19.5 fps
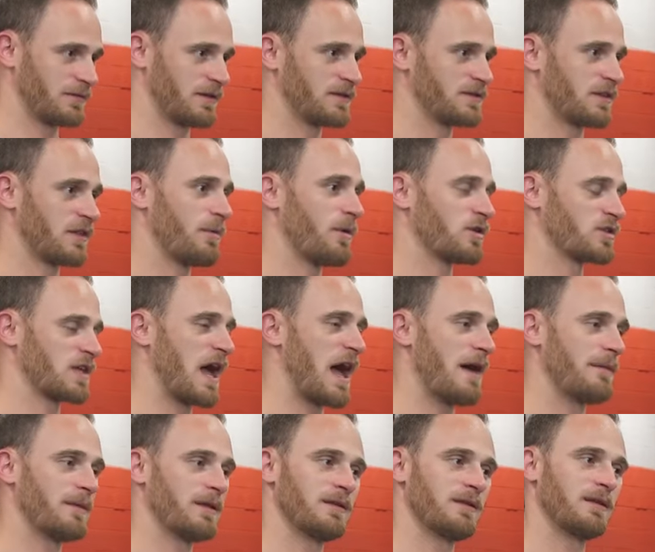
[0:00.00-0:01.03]
These are the most
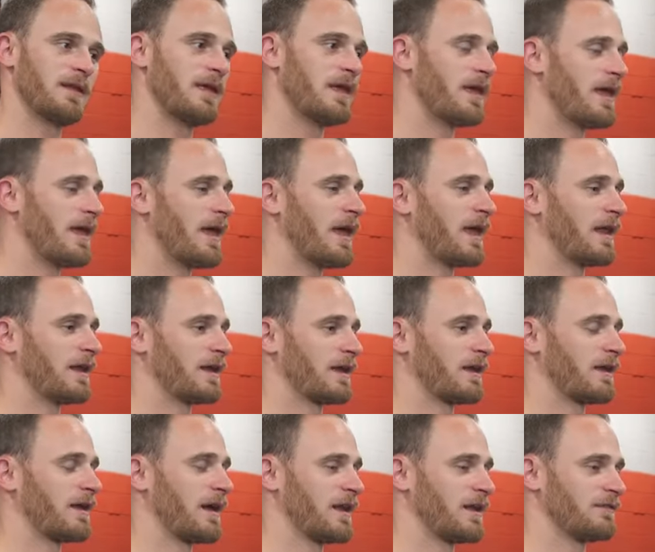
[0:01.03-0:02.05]
common and it can
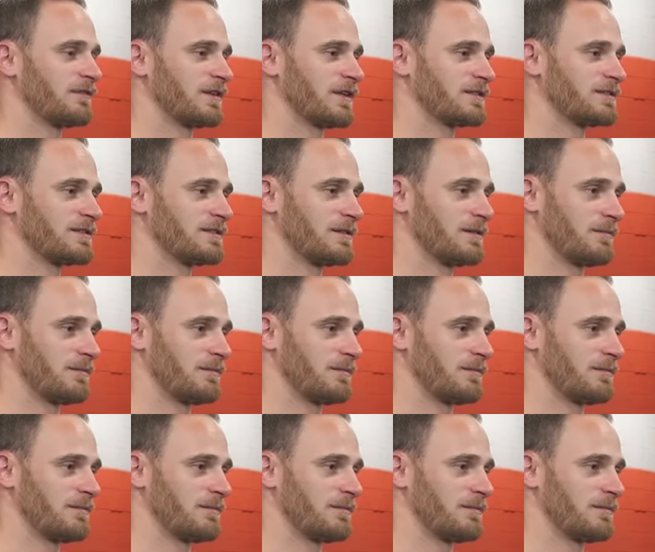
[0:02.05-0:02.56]
kind of just